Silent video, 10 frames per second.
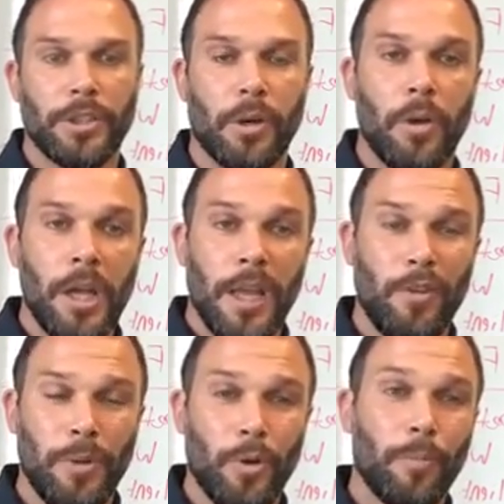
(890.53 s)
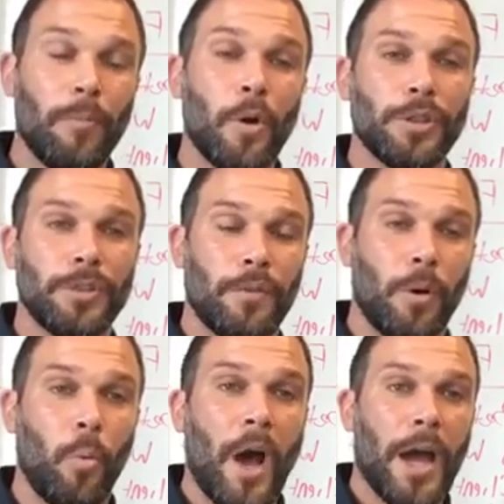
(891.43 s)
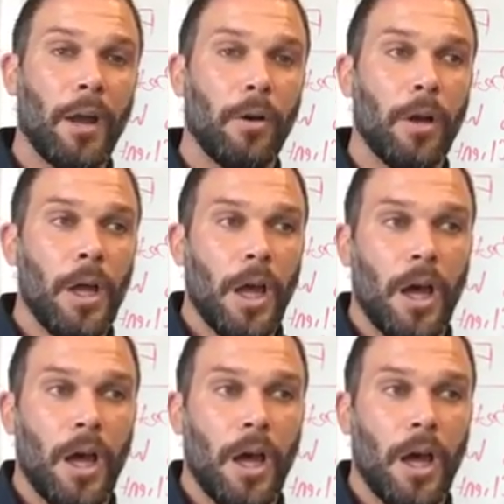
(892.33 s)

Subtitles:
So if you've been doing promotions for a while,